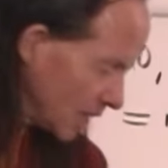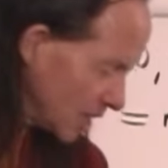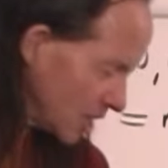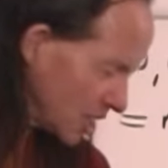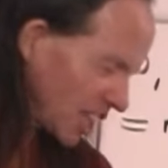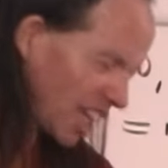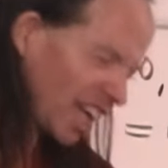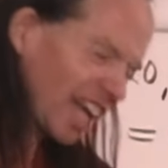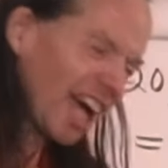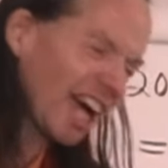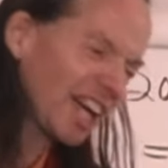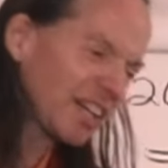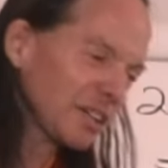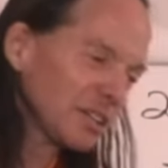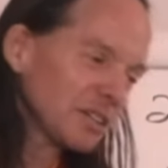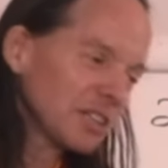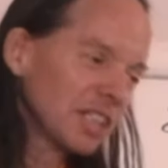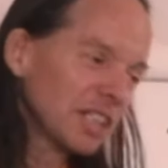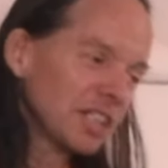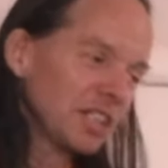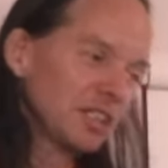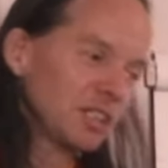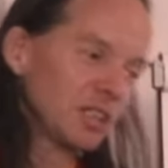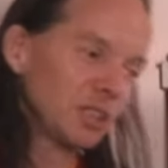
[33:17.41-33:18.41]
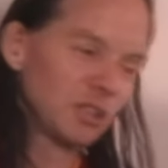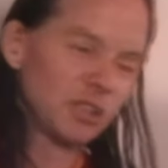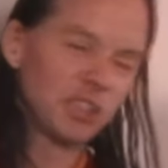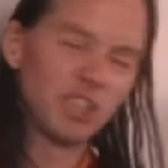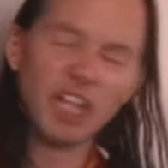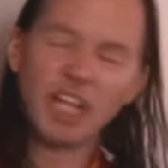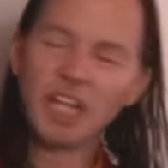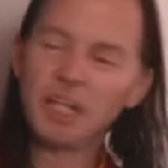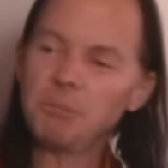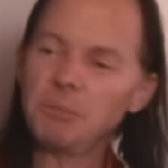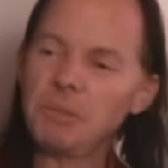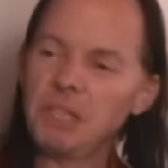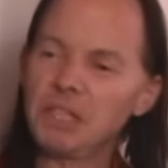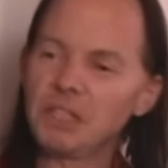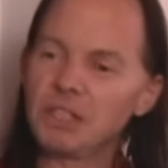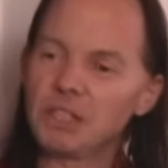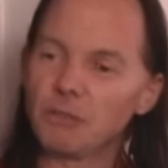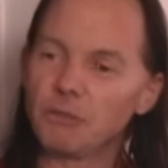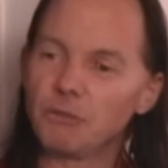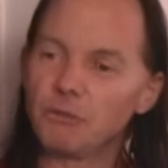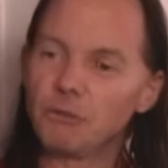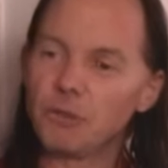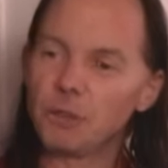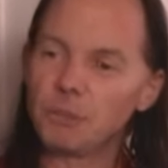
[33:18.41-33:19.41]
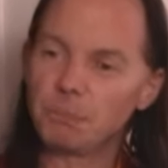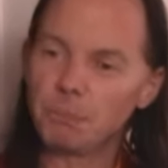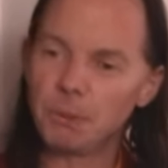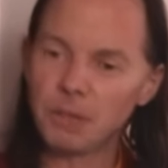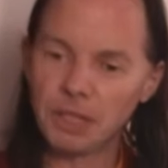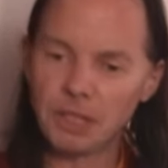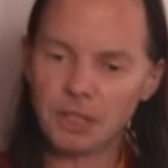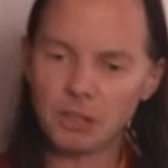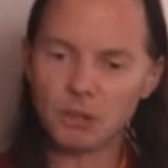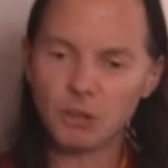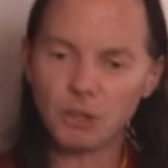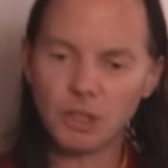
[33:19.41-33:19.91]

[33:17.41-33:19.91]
I I don't think you know. Jay means a footprint